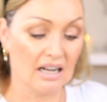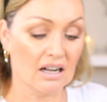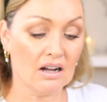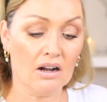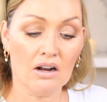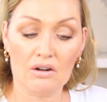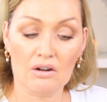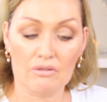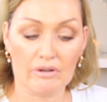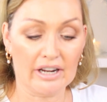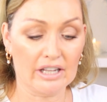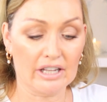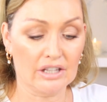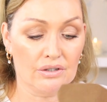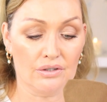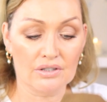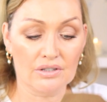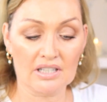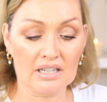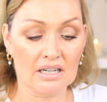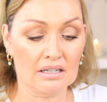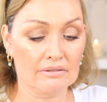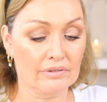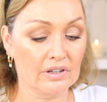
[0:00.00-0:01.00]
Got great
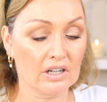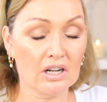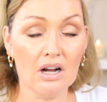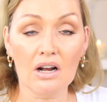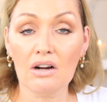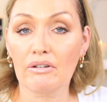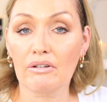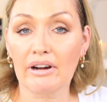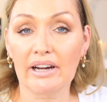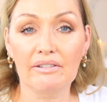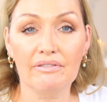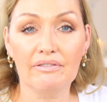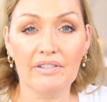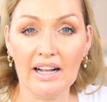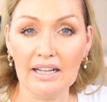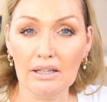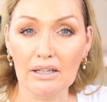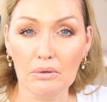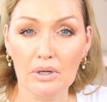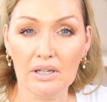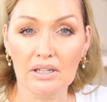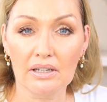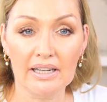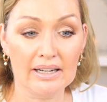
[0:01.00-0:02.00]
use out of it, got great
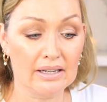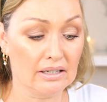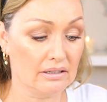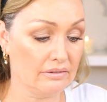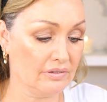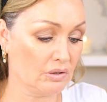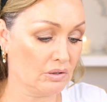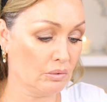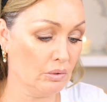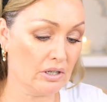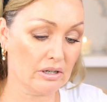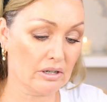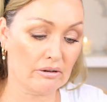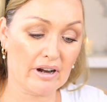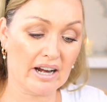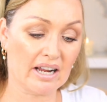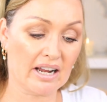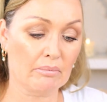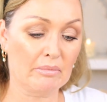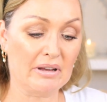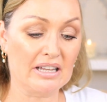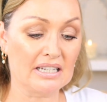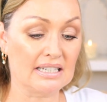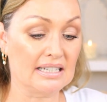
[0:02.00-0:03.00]
value out of it. Would I
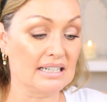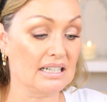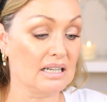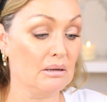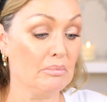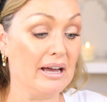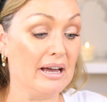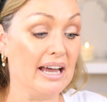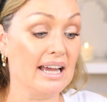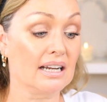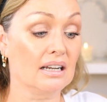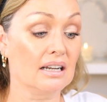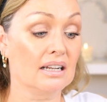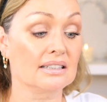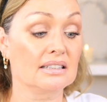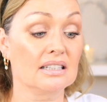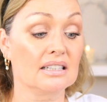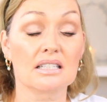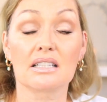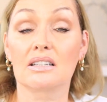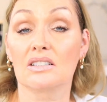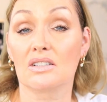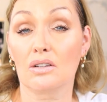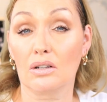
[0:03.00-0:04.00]
recommend a little bag like
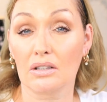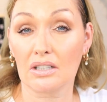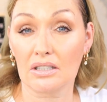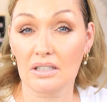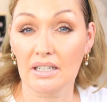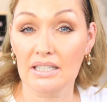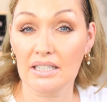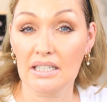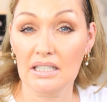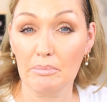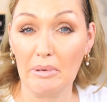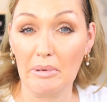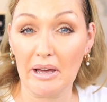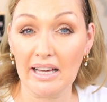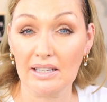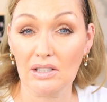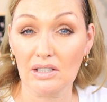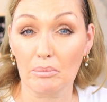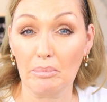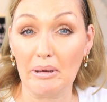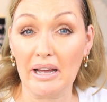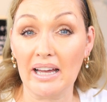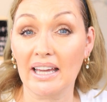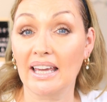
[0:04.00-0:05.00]
this because all the 90s
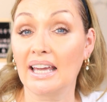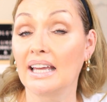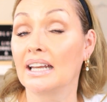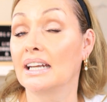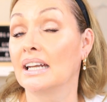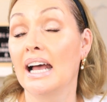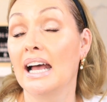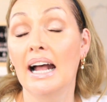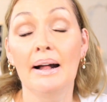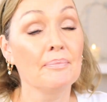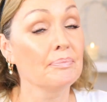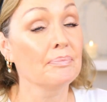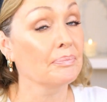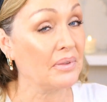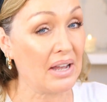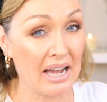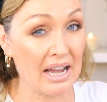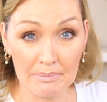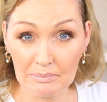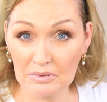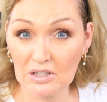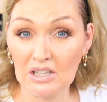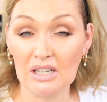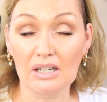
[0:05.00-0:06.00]
bags are back in?
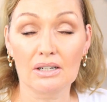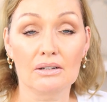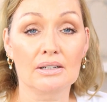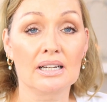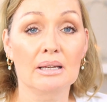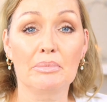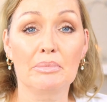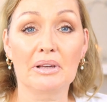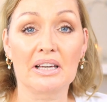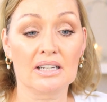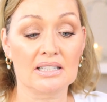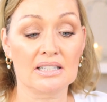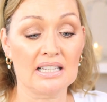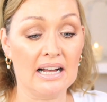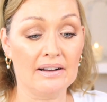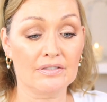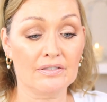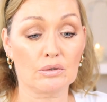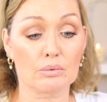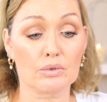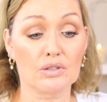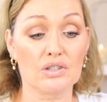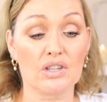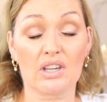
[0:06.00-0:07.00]
Absolutely, because
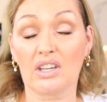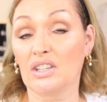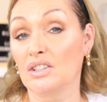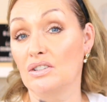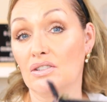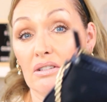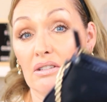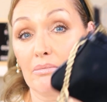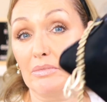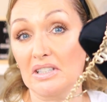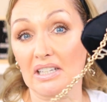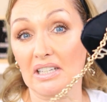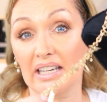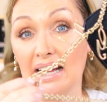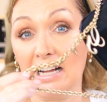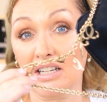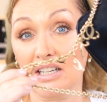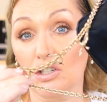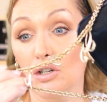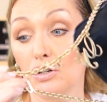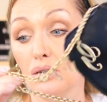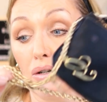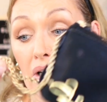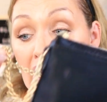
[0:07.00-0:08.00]
afterwards you can use them as a
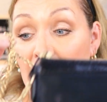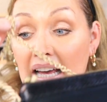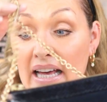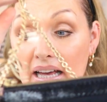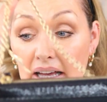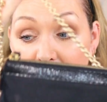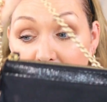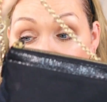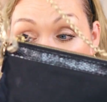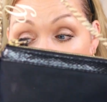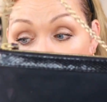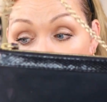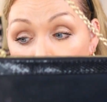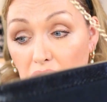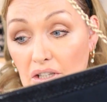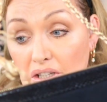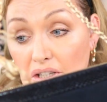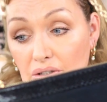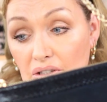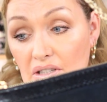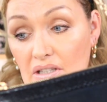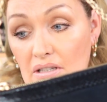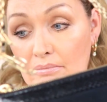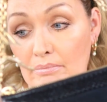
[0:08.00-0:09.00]
catch-all if you don't want
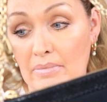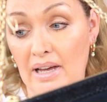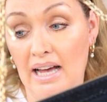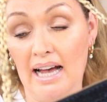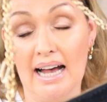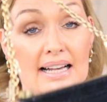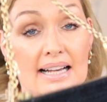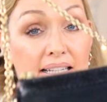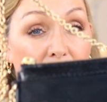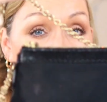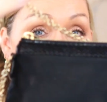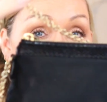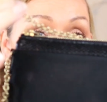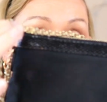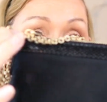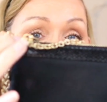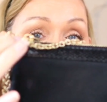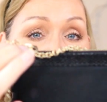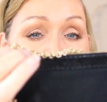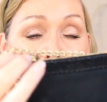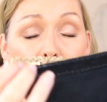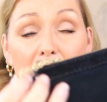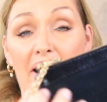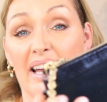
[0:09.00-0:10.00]
to use them as a proper
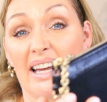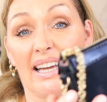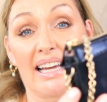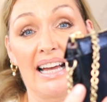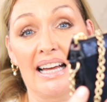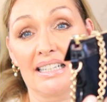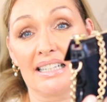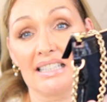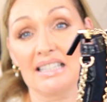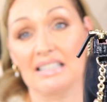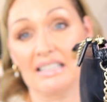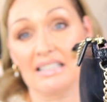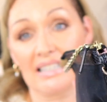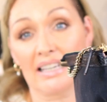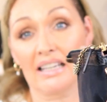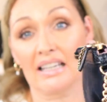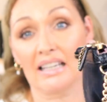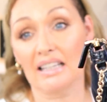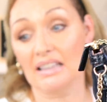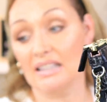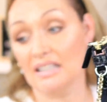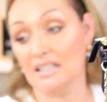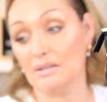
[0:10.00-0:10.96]
handbag and it's dinky.